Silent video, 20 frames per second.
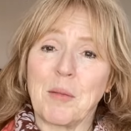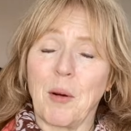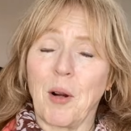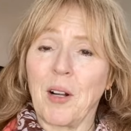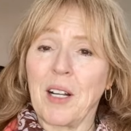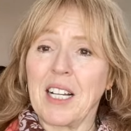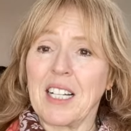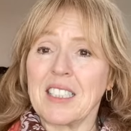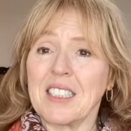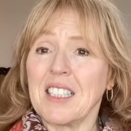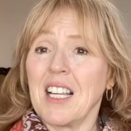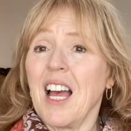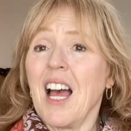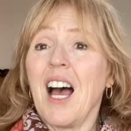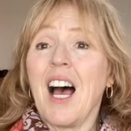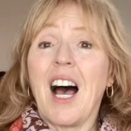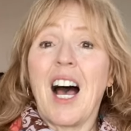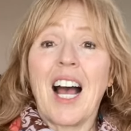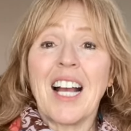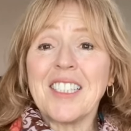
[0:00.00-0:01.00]
market,
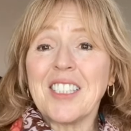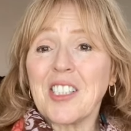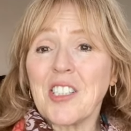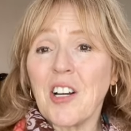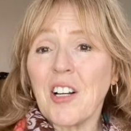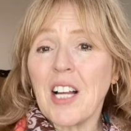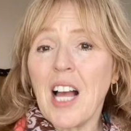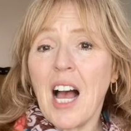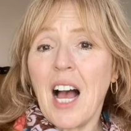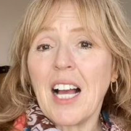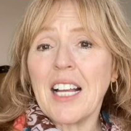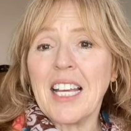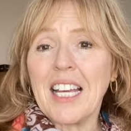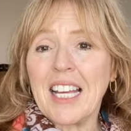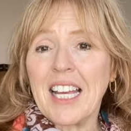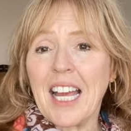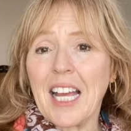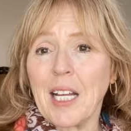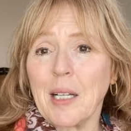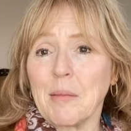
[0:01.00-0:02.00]
ice dog hockey
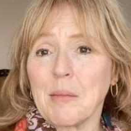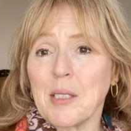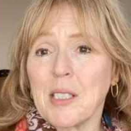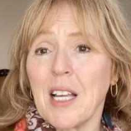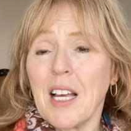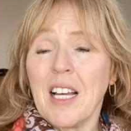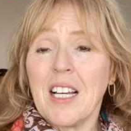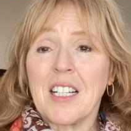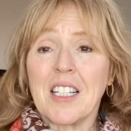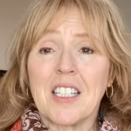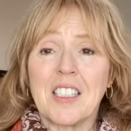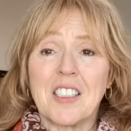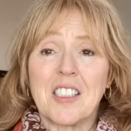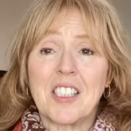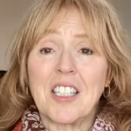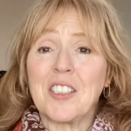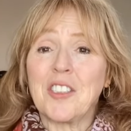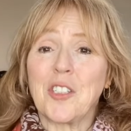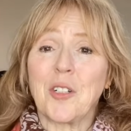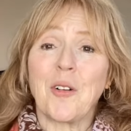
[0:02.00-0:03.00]
games,
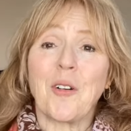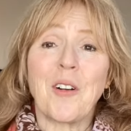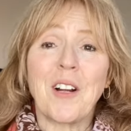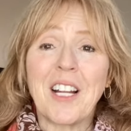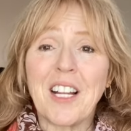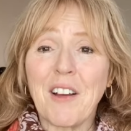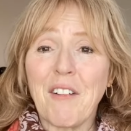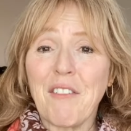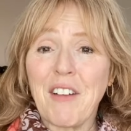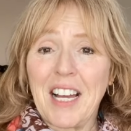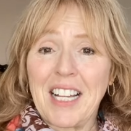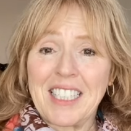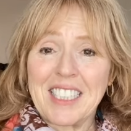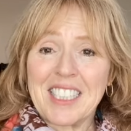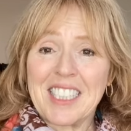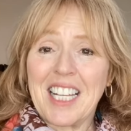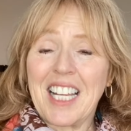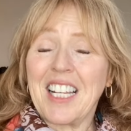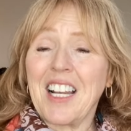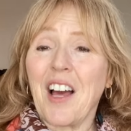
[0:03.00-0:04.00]
skijoring
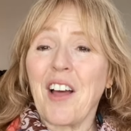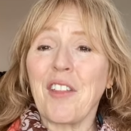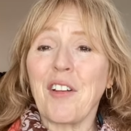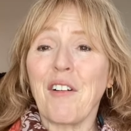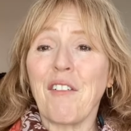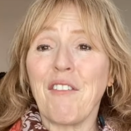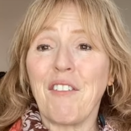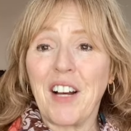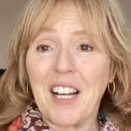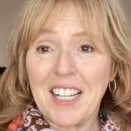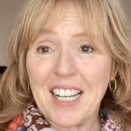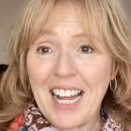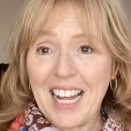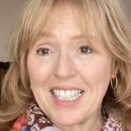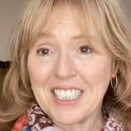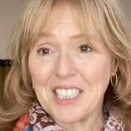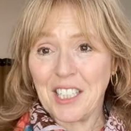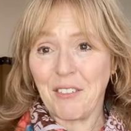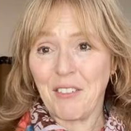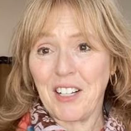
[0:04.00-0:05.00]
events, and other fun
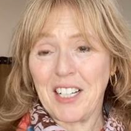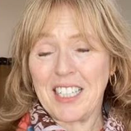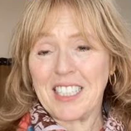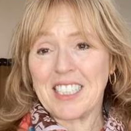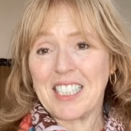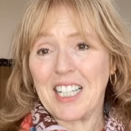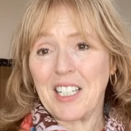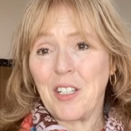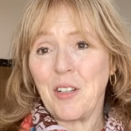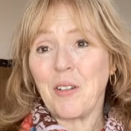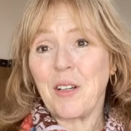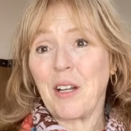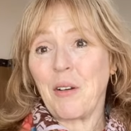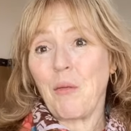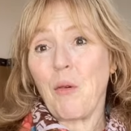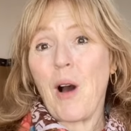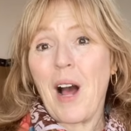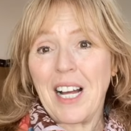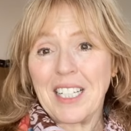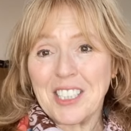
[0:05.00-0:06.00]
activities that you can
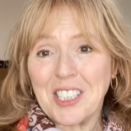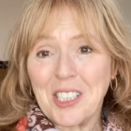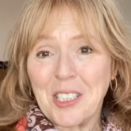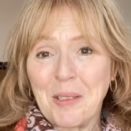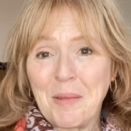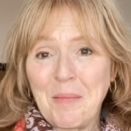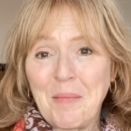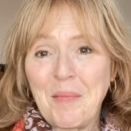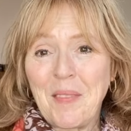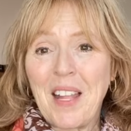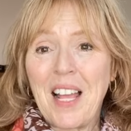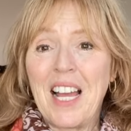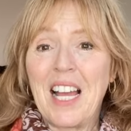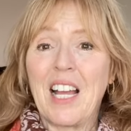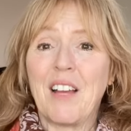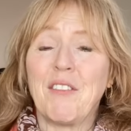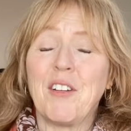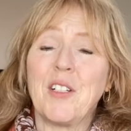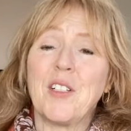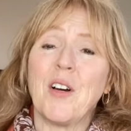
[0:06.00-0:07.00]
watch.
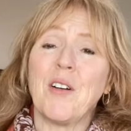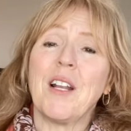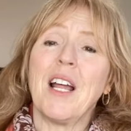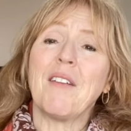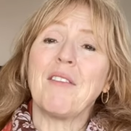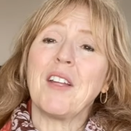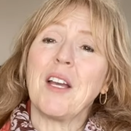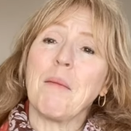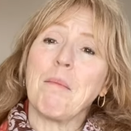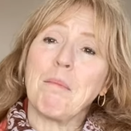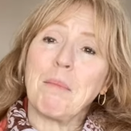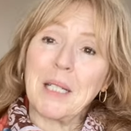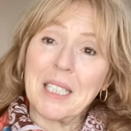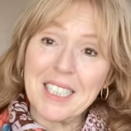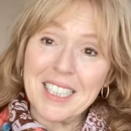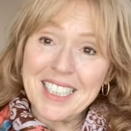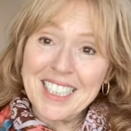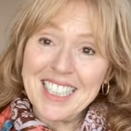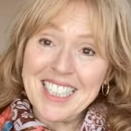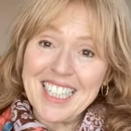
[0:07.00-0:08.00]
If you don't have the
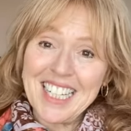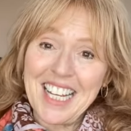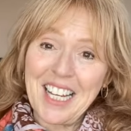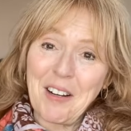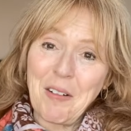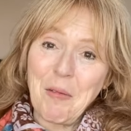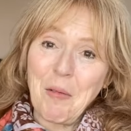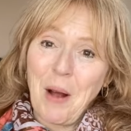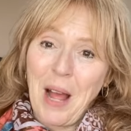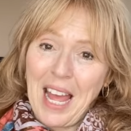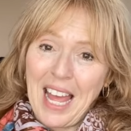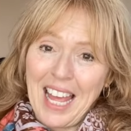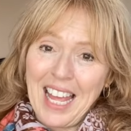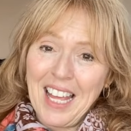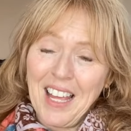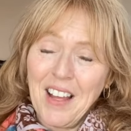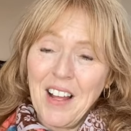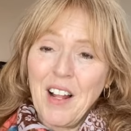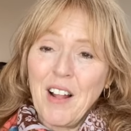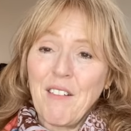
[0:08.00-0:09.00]
ability to get
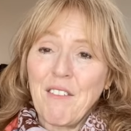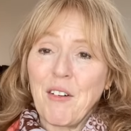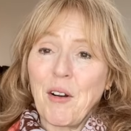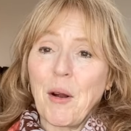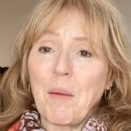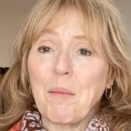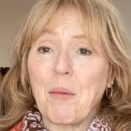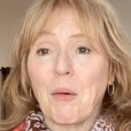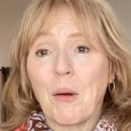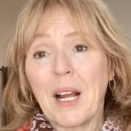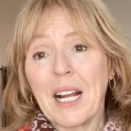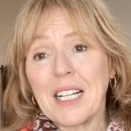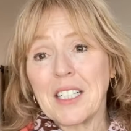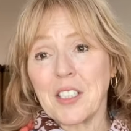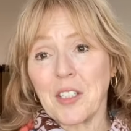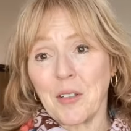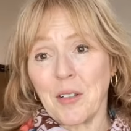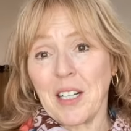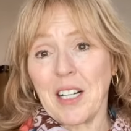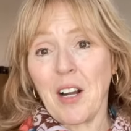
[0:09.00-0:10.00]
away for a break
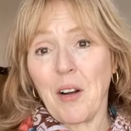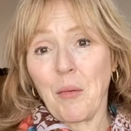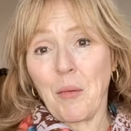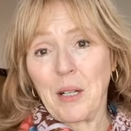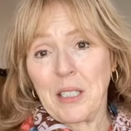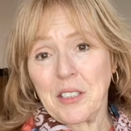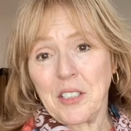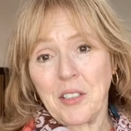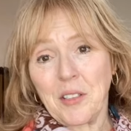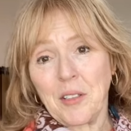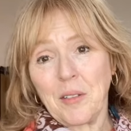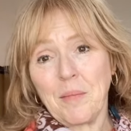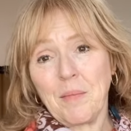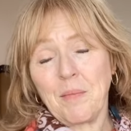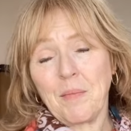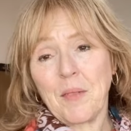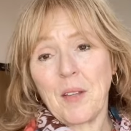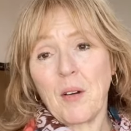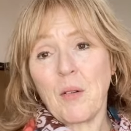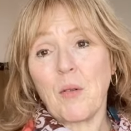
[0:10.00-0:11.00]
during our winter
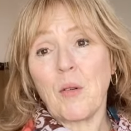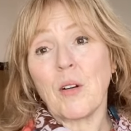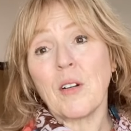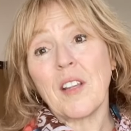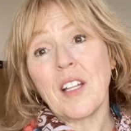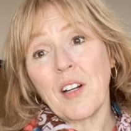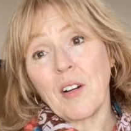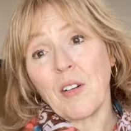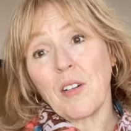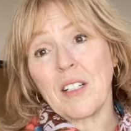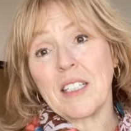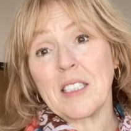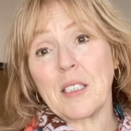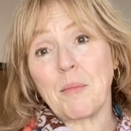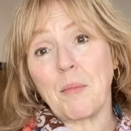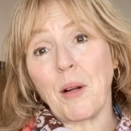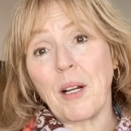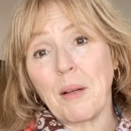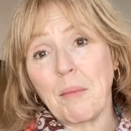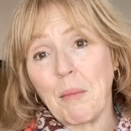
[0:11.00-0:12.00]
or the early
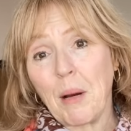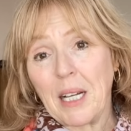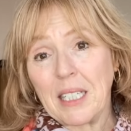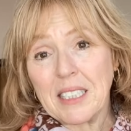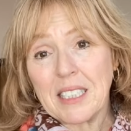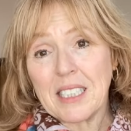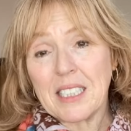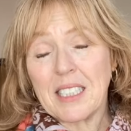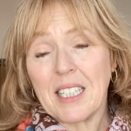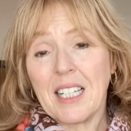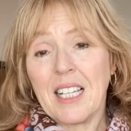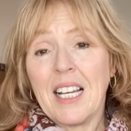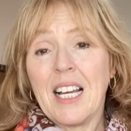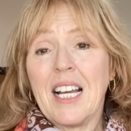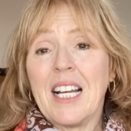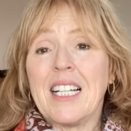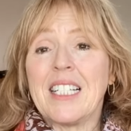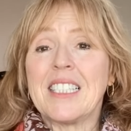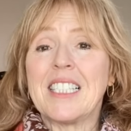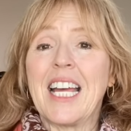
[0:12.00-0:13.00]
spring months,
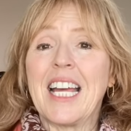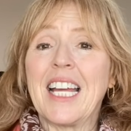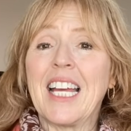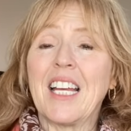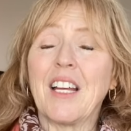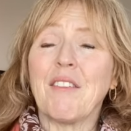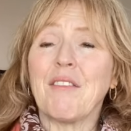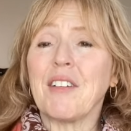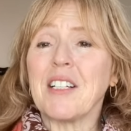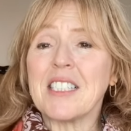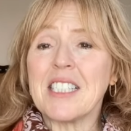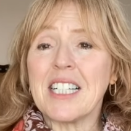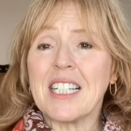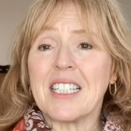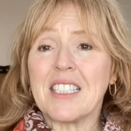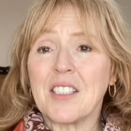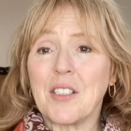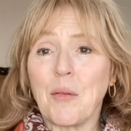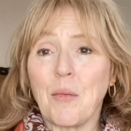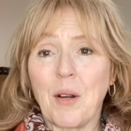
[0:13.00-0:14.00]
taking a
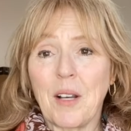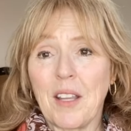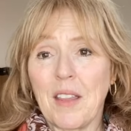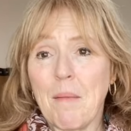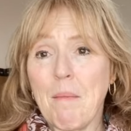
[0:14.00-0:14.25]
visit to one of the